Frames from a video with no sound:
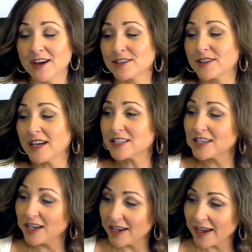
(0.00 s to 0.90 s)
So
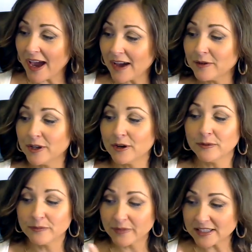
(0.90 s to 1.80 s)
that's
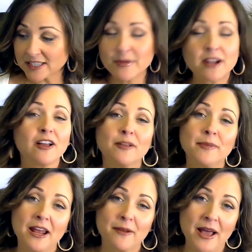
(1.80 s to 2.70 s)
that's the metal
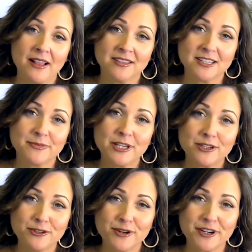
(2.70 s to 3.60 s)
element out of balance, is being
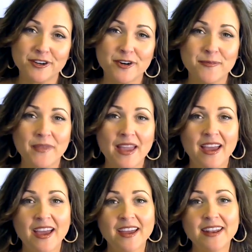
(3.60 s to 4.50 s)
too critical.
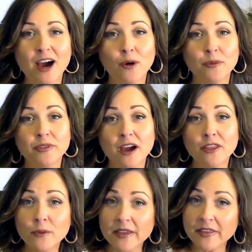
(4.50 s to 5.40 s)
Now, the
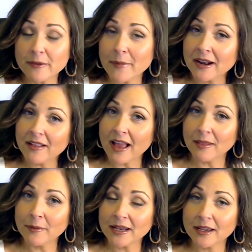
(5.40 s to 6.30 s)
other way that the metal
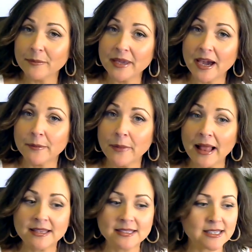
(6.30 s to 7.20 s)
element can be out of
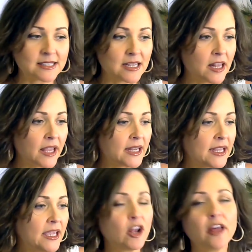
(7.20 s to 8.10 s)
balance is in like an
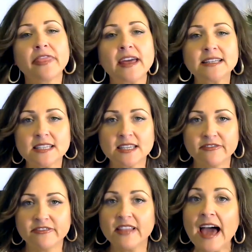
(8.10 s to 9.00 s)
inauthentic
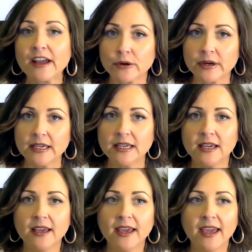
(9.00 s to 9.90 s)
flattery.
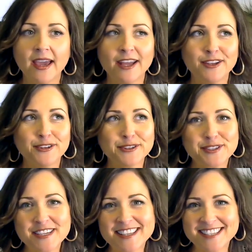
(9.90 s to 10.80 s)
And you'll
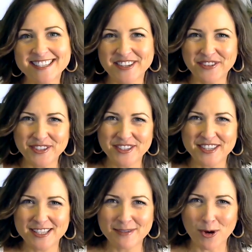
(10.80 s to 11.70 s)
see this, when you
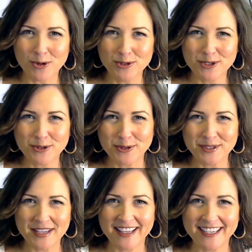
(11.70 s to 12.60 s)
see some old school
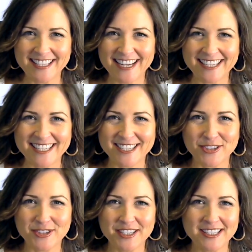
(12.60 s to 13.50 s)
selling techniques,
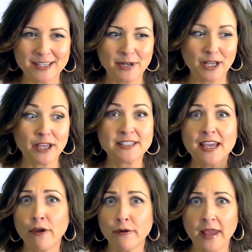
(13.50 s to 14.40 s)
you'll see somebody like
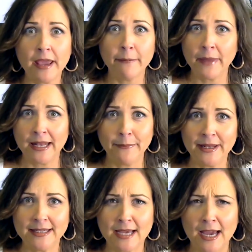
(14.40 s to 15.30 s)
say their name many,
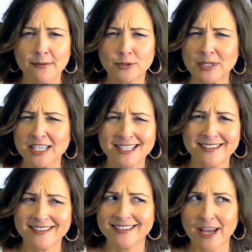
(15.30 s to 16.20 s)
many times. And it's
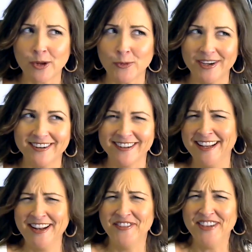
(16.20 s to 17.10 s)
kind of weird. It
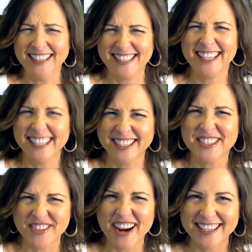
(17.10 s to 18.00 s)
feels a little
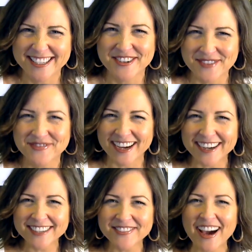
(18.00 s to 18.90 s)
strange. You know what I'm
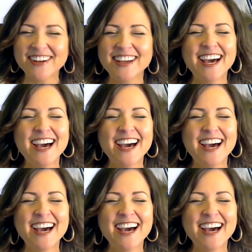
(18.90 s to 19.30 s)
talking about?